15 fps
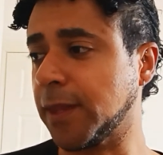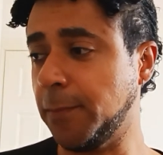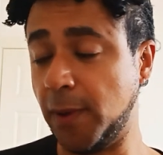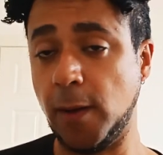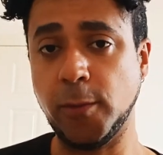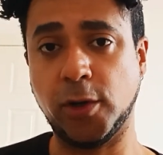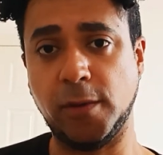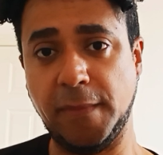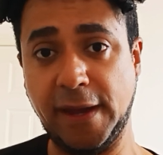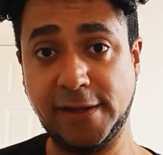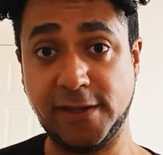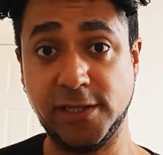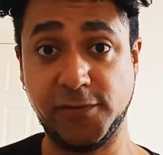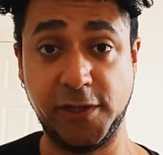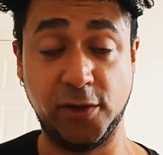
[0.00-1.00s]
But I'm gonna
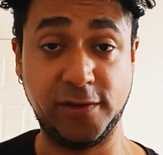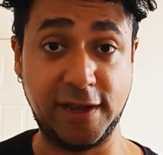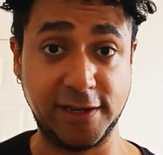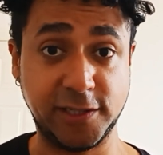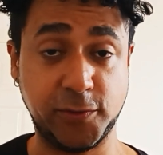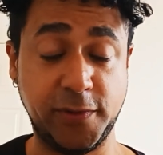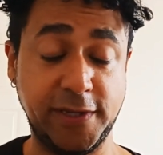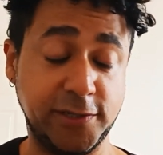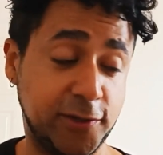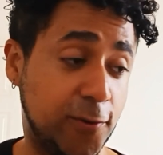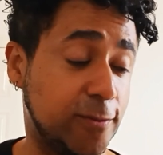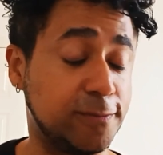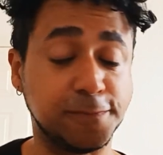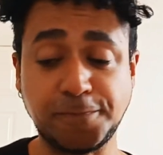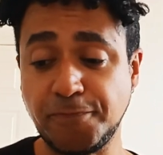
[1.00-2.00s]
make this video next week,
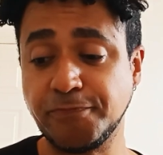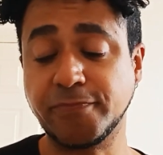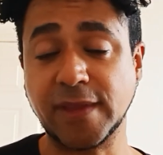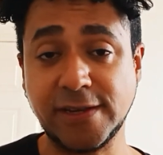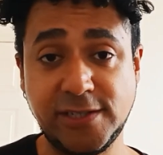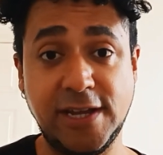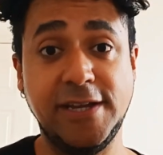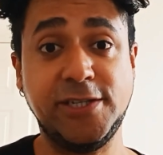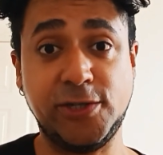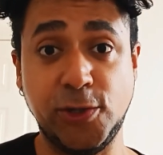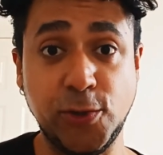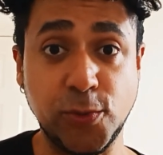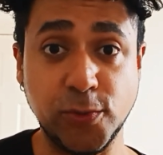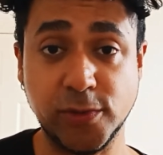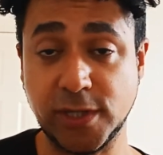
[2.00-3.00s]
so stay
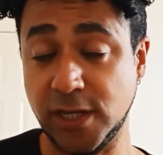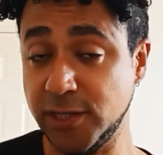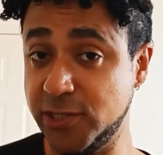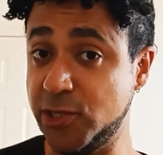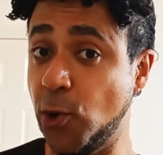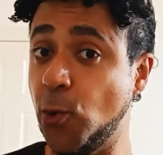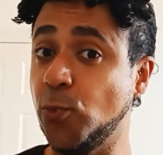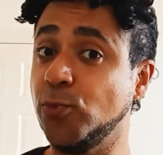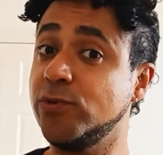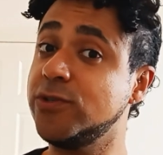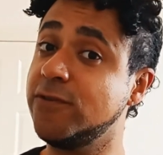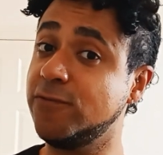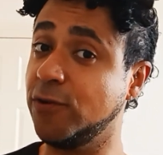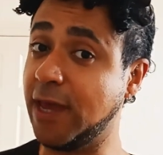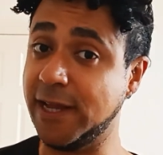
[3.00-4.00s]
tuned. Don't
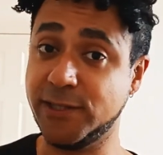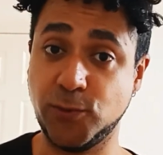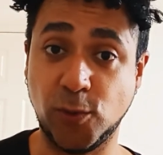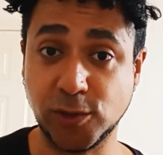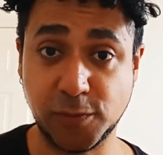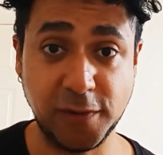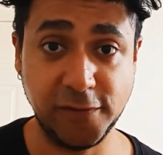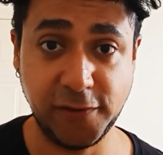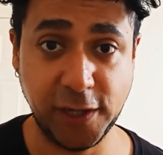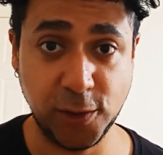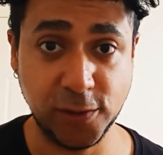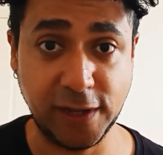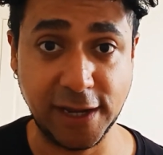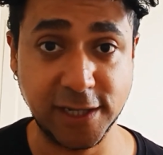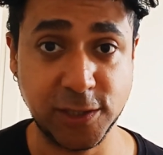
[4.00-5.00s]
forget to watch my
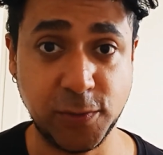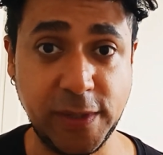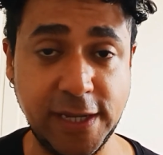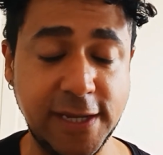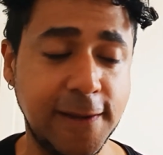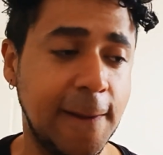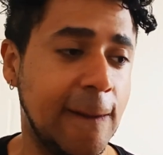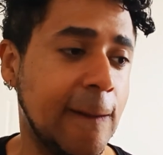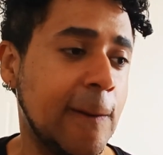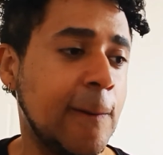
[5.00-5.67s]
video next week.